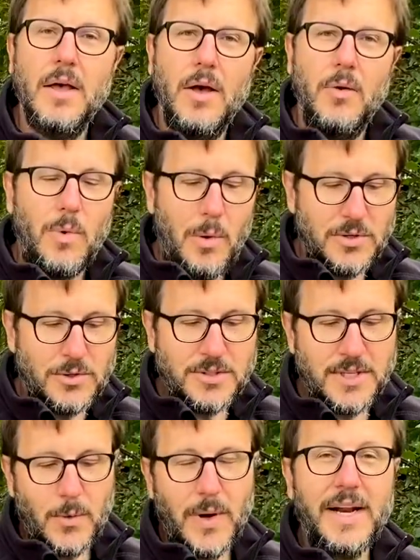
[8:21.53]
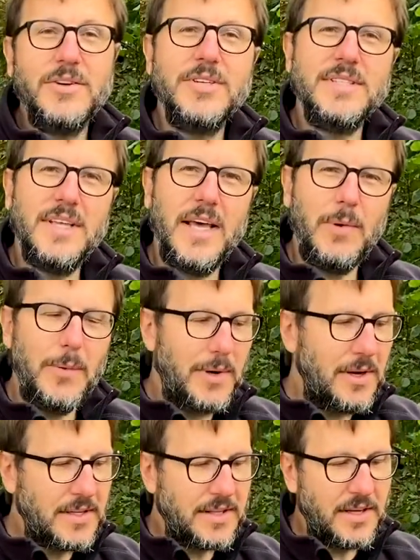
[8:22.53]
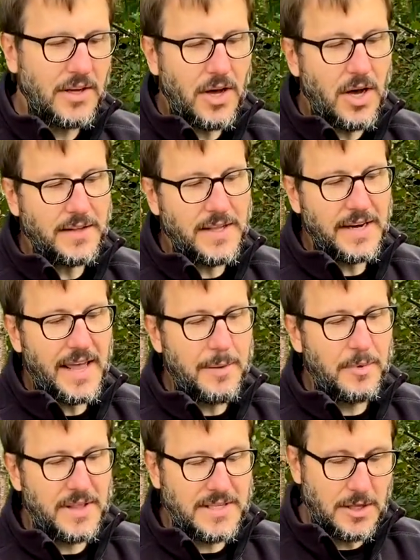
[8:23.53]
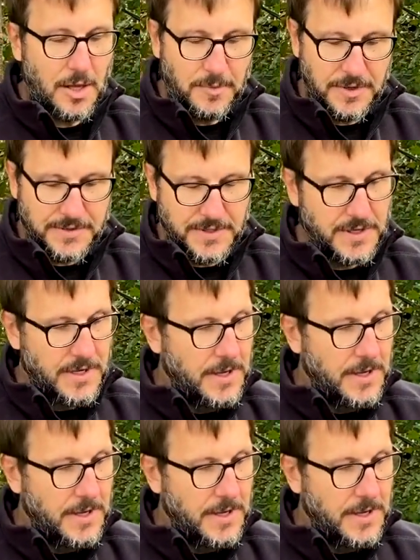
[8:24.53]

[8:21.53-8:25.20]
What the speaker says: What was also quite interesting when we looked at the card that came with these loppers